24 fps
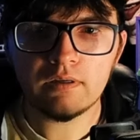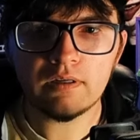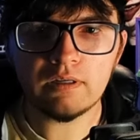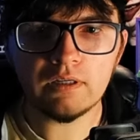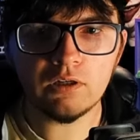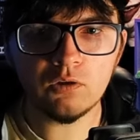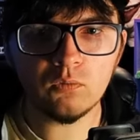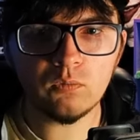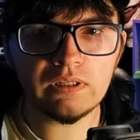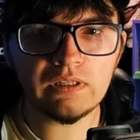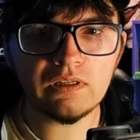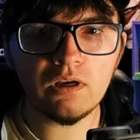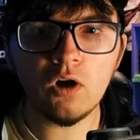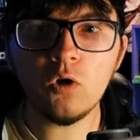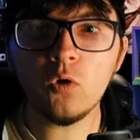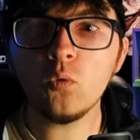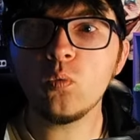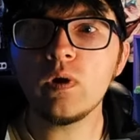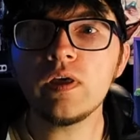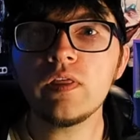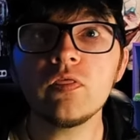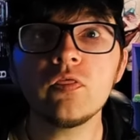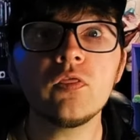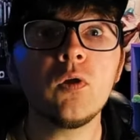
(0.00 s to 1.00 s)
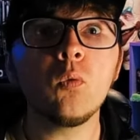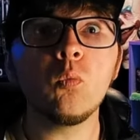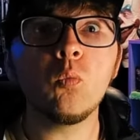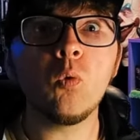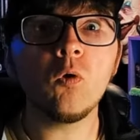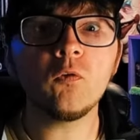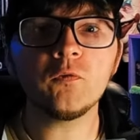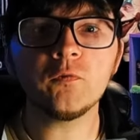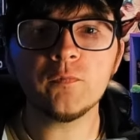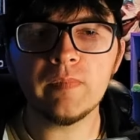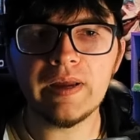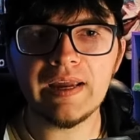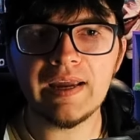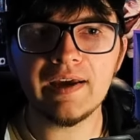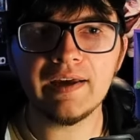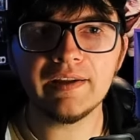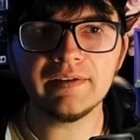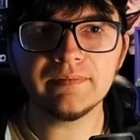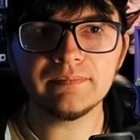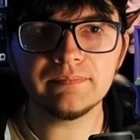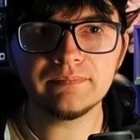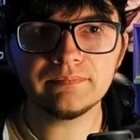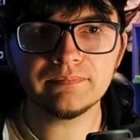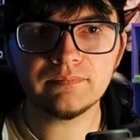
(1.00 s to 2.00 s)
Here we go with The
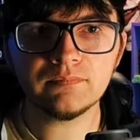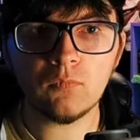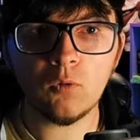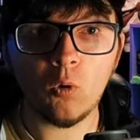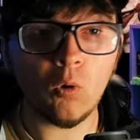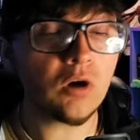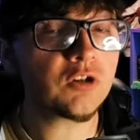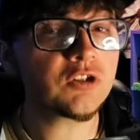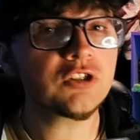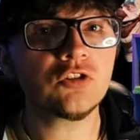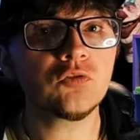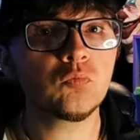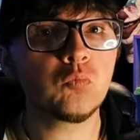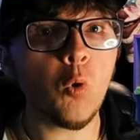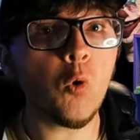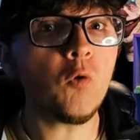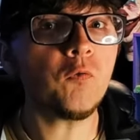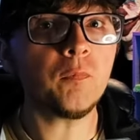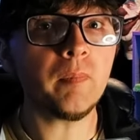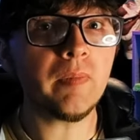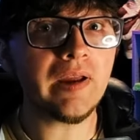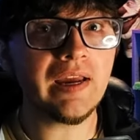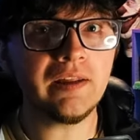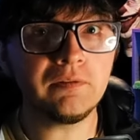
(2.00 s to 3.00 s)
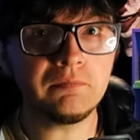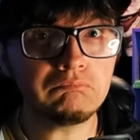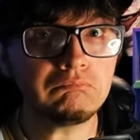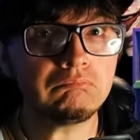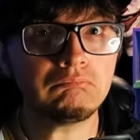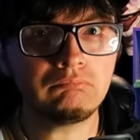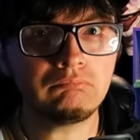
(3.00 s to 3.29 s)
Wolfman, or just Wolfman.